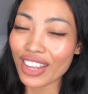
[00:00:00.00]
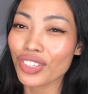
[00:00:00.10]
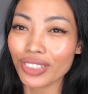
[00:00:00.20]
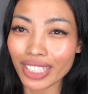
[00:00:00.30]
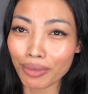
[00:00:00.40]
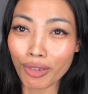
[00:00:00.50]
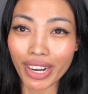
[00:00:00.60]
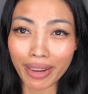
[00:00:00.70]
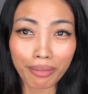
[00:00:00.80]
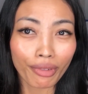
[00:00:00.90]
Actually, I'm
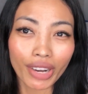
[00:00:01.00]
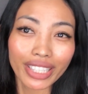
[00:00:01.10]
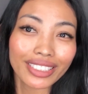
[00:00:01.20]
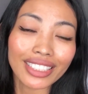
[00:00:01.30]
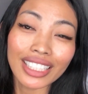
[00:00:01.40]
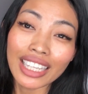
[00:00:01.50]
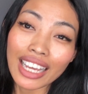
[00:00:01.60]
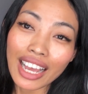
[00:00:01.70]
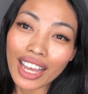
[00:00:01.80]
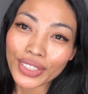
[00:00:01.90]
quite embarrassed
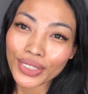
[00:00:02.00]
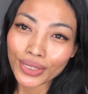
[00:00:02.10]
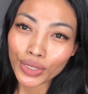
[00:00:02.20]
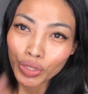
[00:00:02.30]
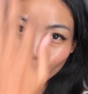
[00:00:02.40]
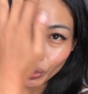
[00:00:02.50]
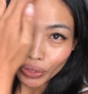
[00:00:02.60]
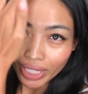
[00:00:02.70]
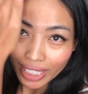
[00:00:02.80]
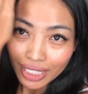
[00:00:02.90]
to show you
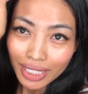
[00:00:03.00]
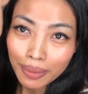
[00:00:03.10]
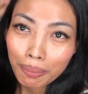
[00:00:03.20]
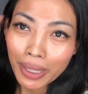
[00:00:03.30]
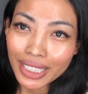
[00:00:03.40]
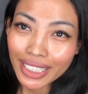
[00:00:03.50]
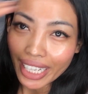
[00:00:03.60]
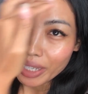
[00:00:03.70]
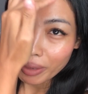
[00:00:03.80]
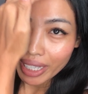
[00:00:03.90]
this, but
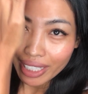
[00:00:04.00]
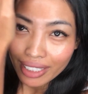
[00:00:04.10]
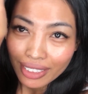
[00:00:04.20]
anyway,